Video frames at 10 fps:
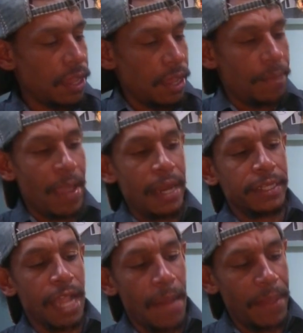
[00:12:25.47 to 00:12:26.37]
Uh,
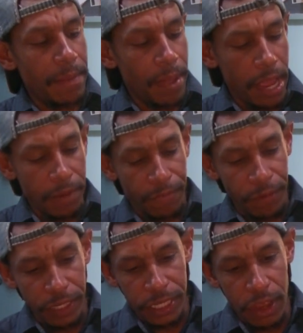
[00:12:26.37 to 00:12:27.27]
padded top and bottom for
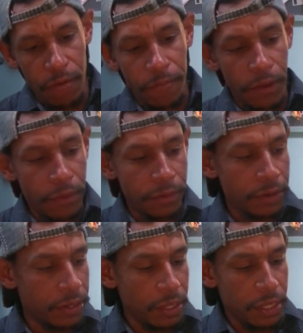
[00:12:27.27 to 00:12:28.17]
the cell phone
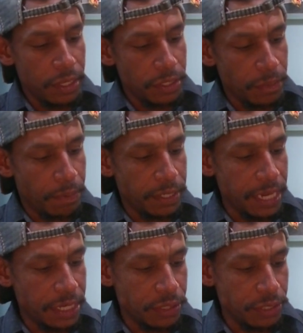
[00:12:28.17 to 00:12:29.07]
to
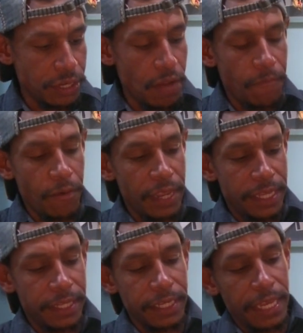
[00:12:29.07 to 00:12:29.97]
protect your cell phone.
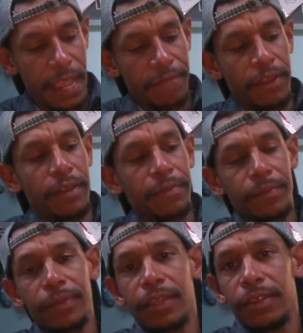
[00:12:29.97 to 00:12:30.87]
It does have the
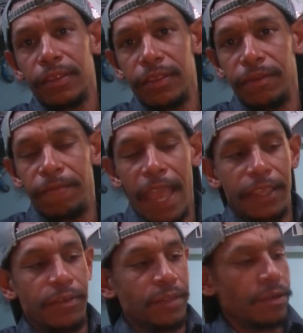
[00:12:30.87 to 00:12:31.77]

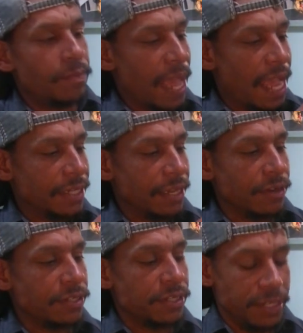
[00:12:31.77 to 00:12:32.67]
vacuum little pack
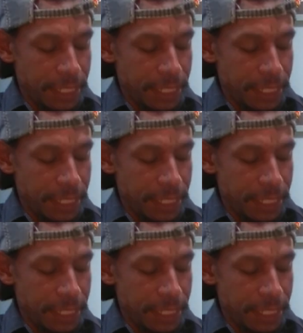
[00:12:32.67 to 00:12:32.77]
there, so it